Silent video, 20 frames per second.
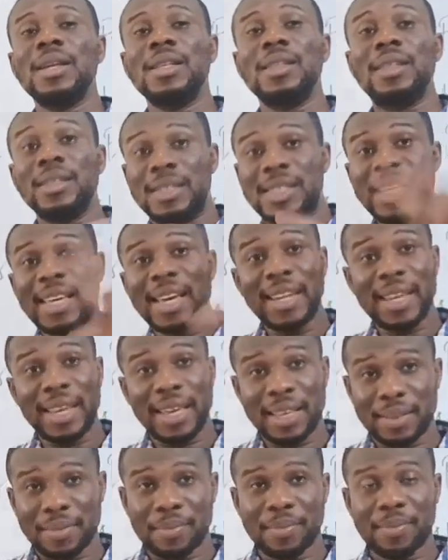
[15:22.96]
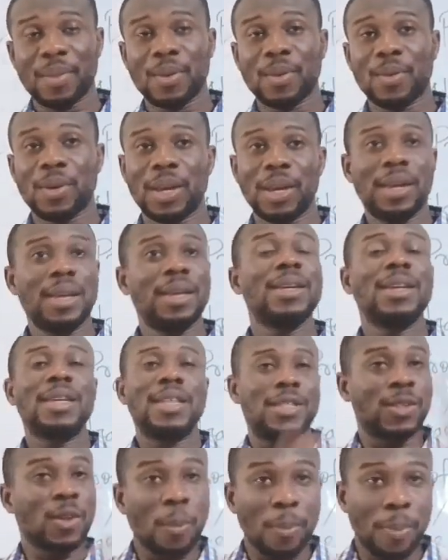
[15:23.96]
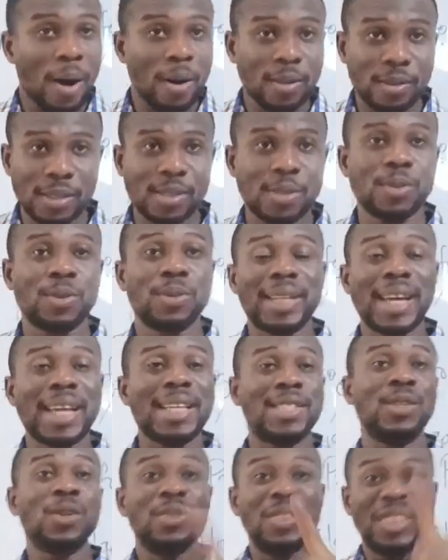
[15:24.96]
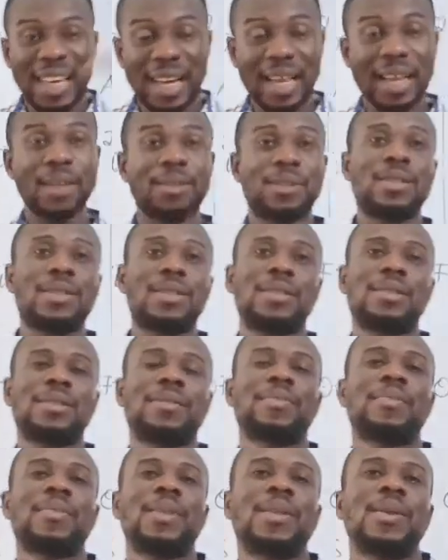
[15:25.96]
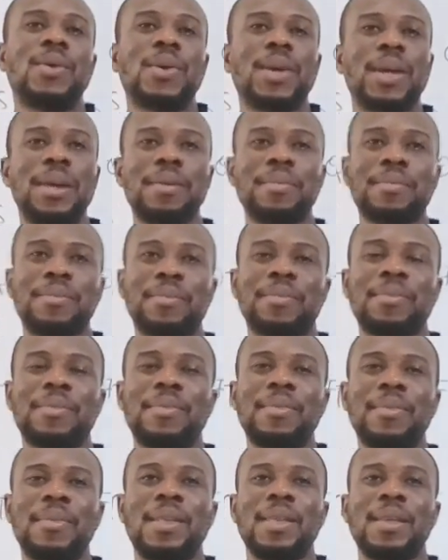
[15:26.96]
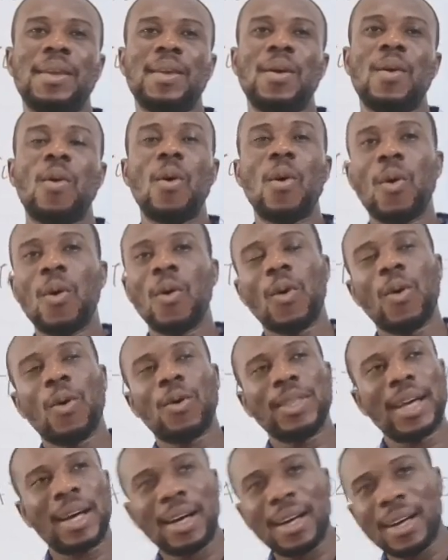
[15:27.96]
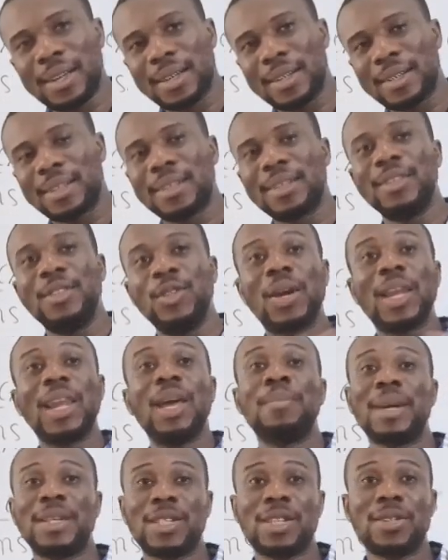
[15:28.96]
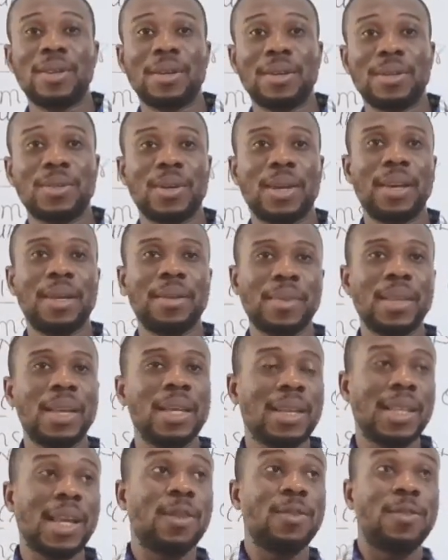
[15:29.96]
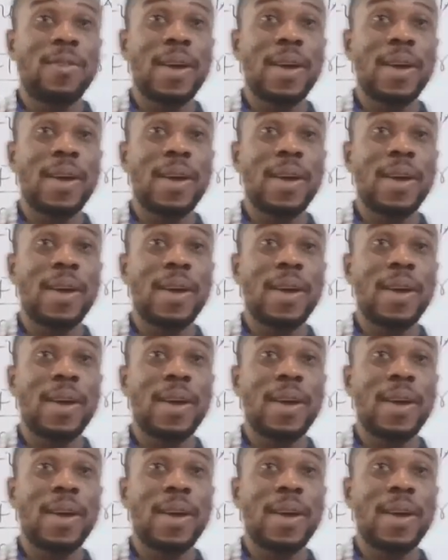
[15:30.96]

the DNA, okay, is not bound, so there is no nucleus, okay, or other nuclear materials, okay, that you